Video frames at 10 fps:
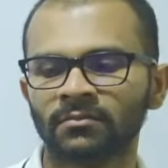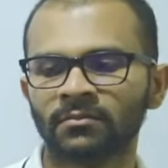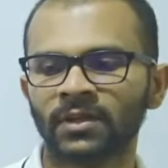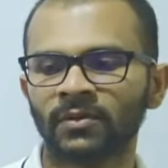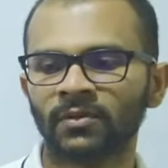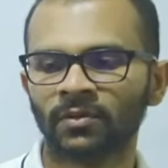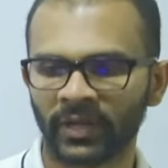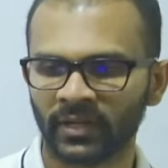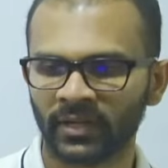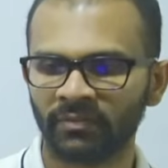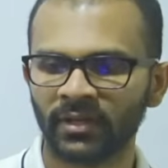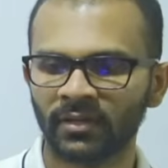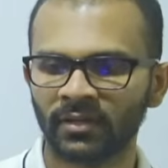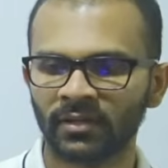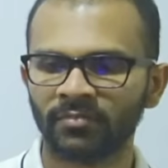Right, Lamai?
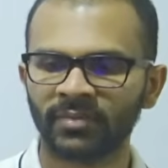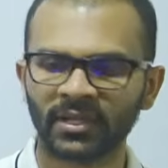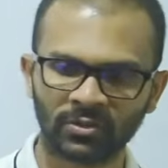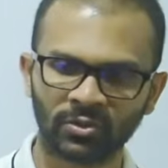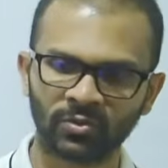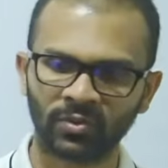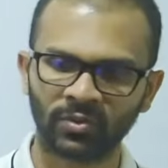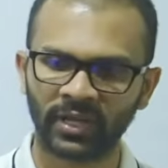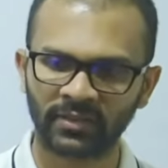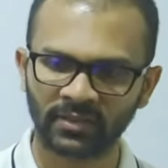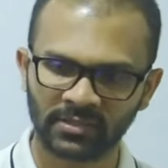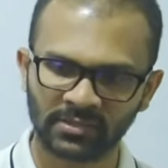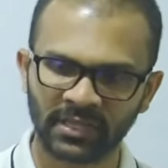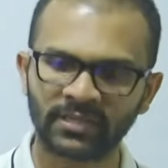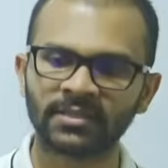Make sure you write this
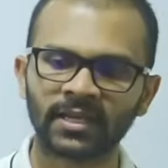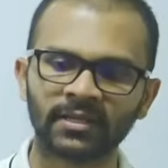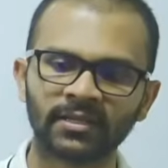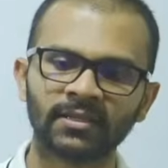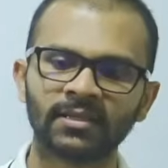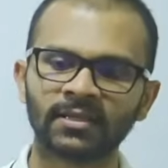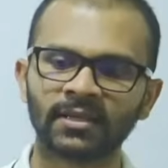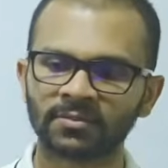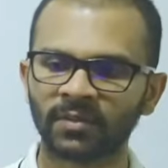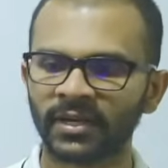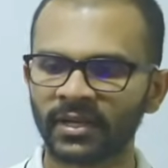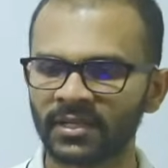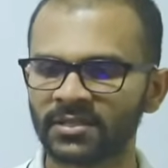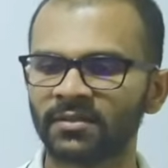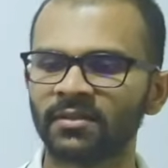set and the explanation,
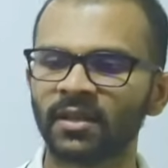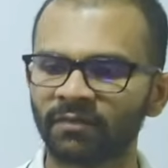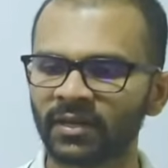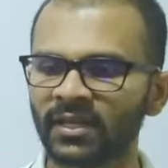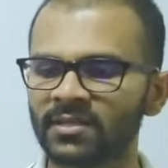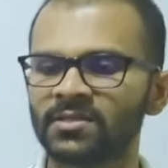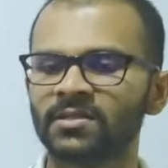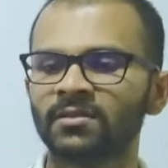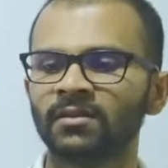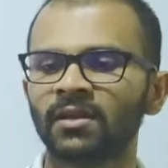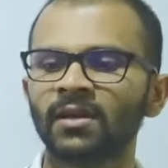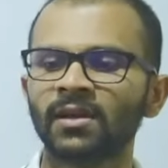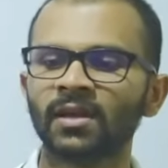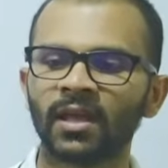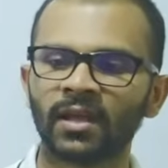definition, and
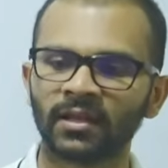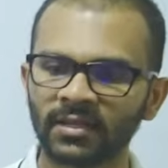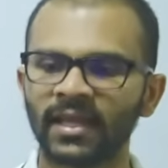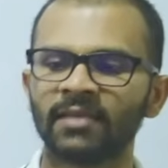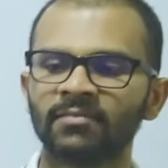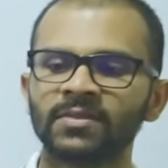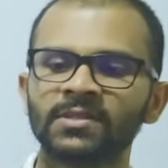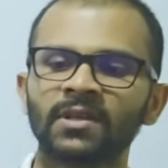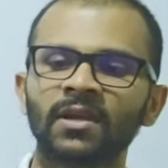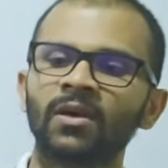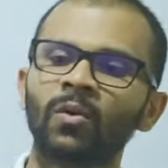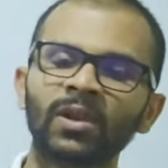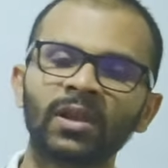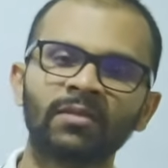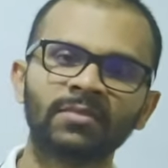other names. Whole
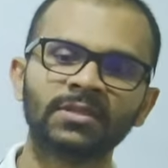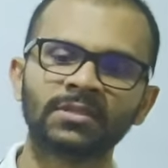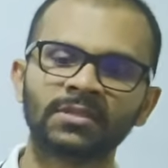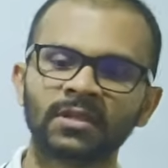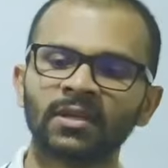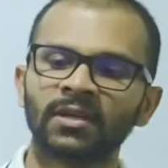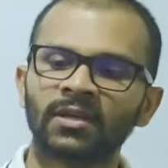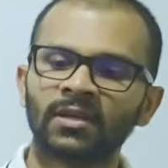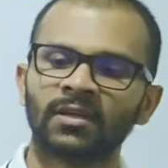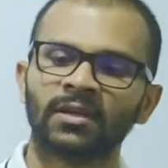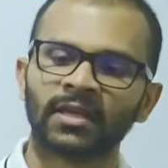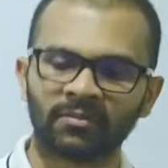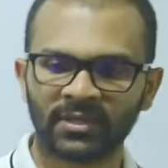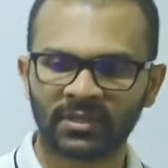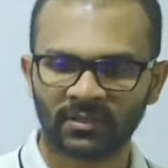numbers can
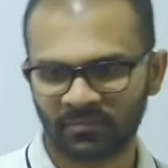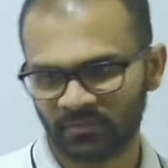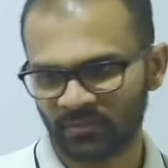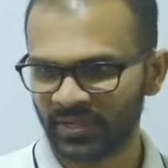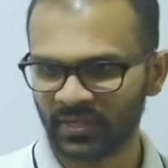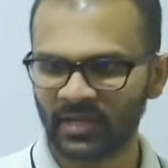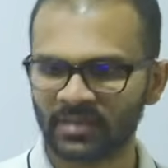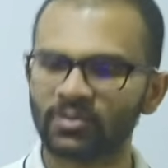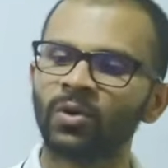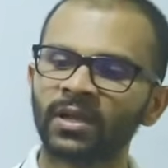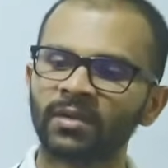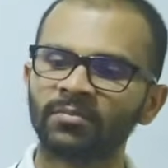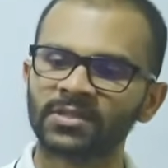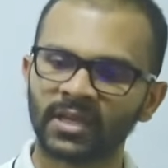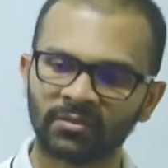be written as whole numbers,
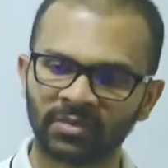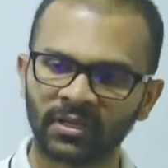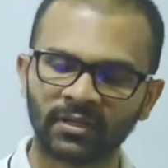can be